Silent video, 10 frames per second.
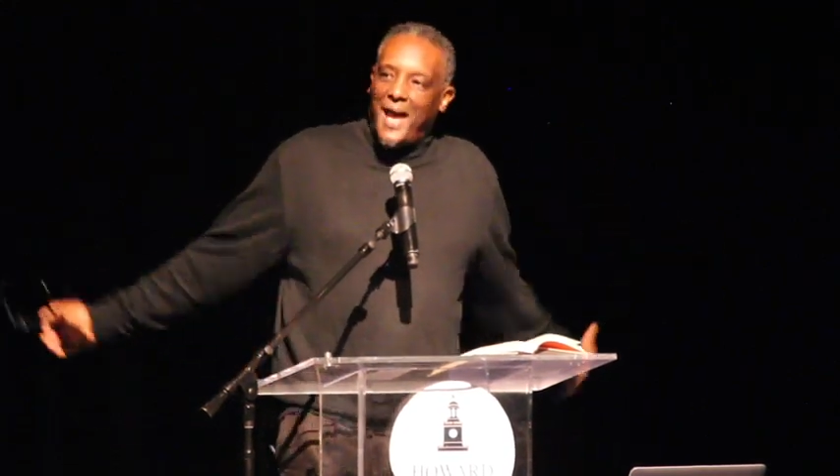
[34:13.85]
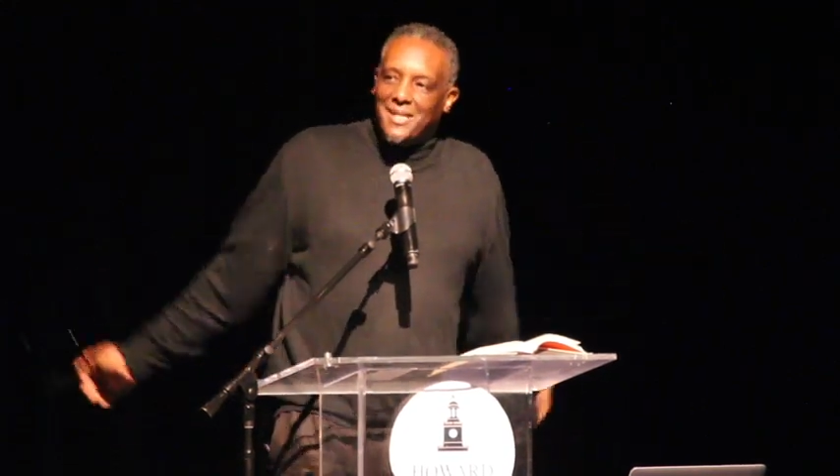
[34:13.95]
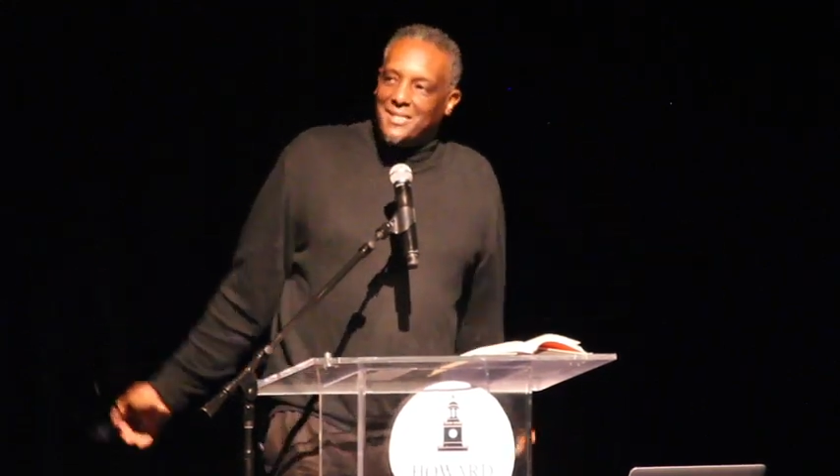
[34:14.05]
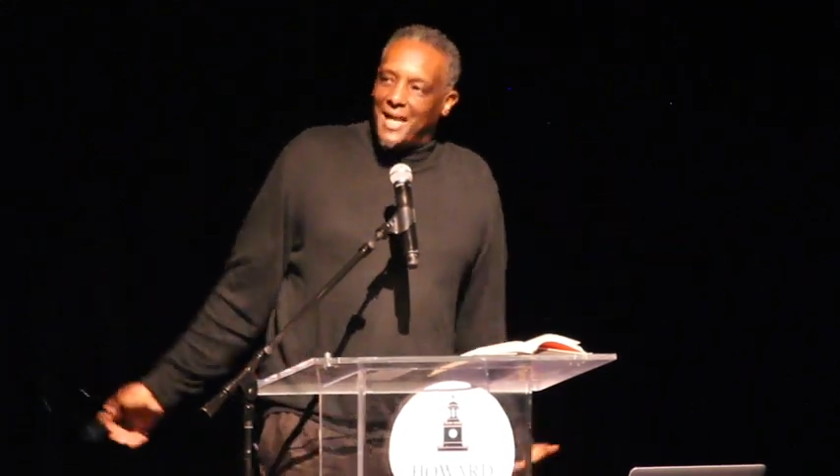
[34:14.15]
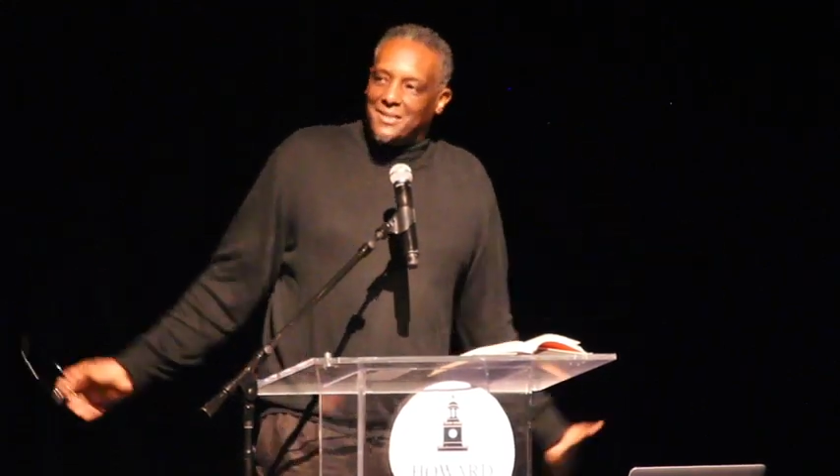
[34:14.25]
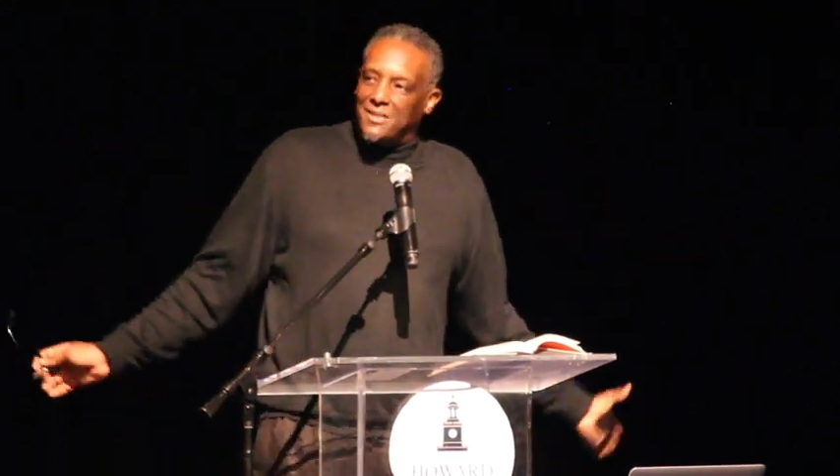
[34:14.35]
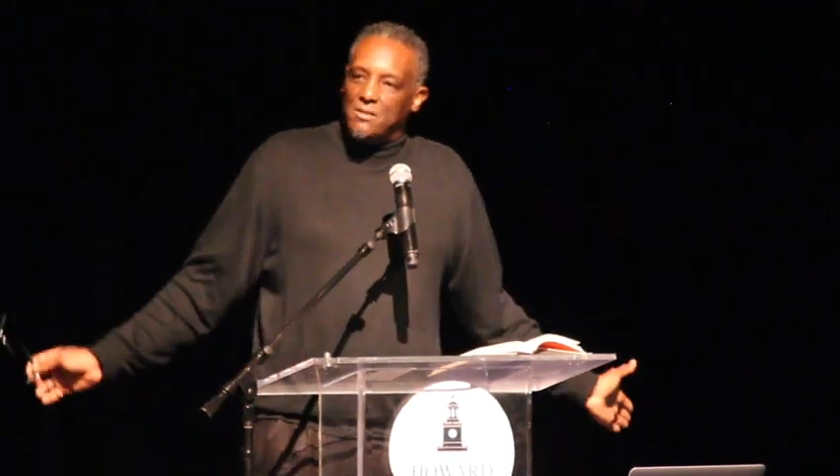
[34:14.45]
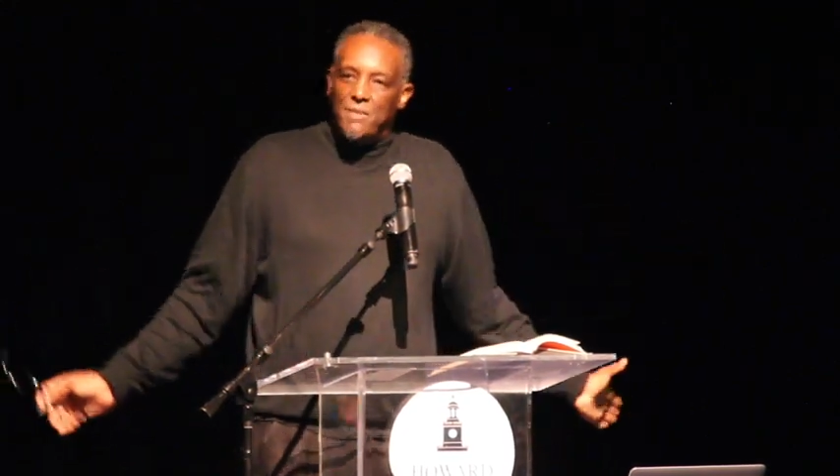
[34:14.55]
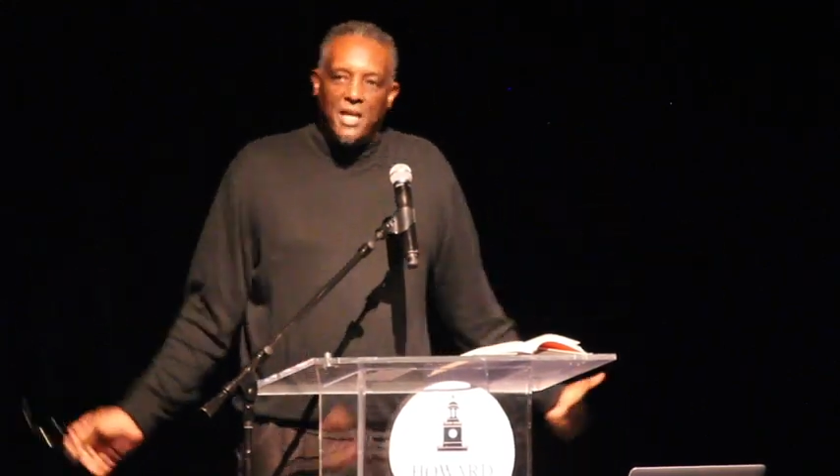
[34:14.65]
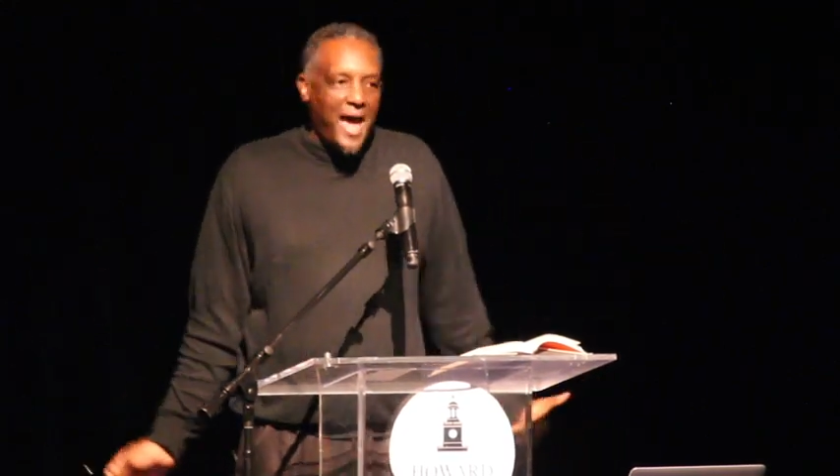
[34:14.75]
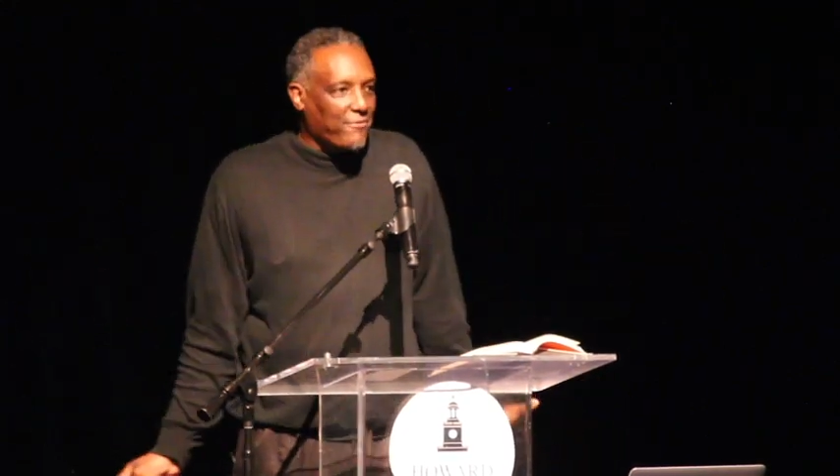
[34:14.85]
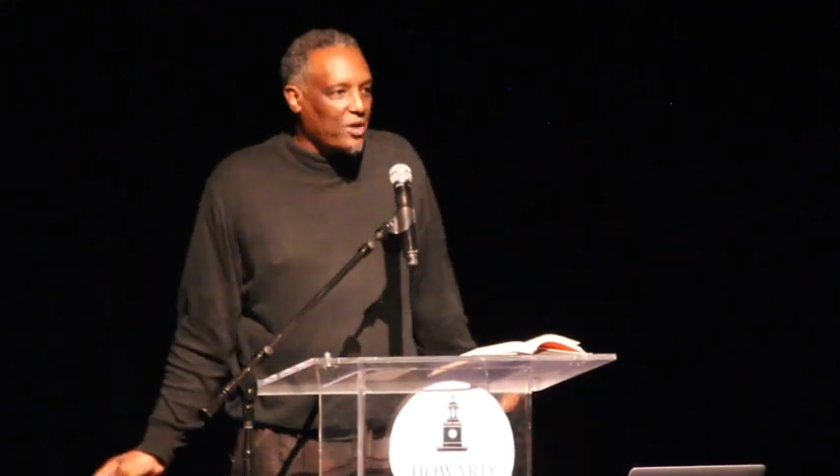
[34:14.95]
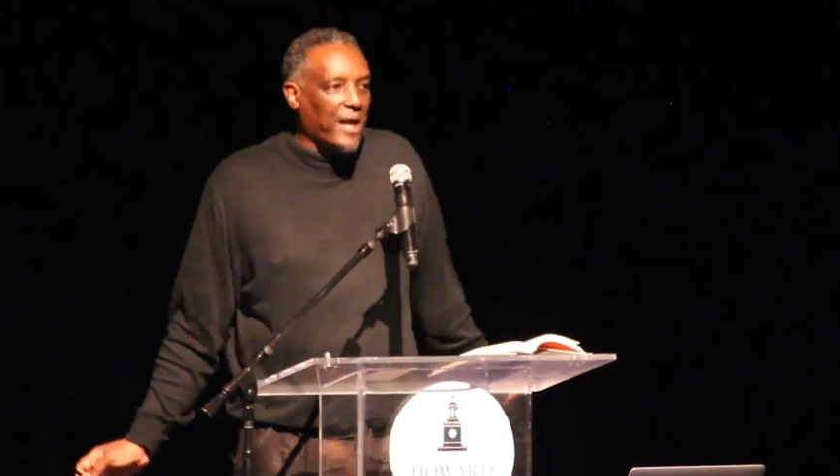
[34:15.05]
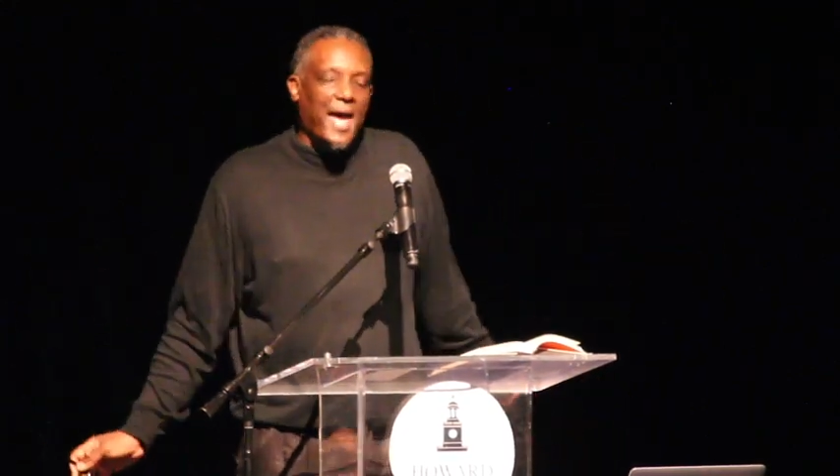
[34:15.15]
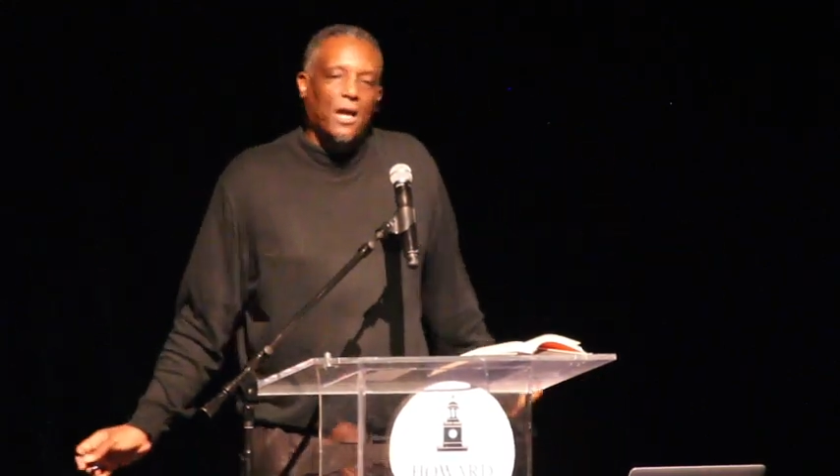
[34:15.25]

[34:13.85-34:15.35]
You got sexism in Africa.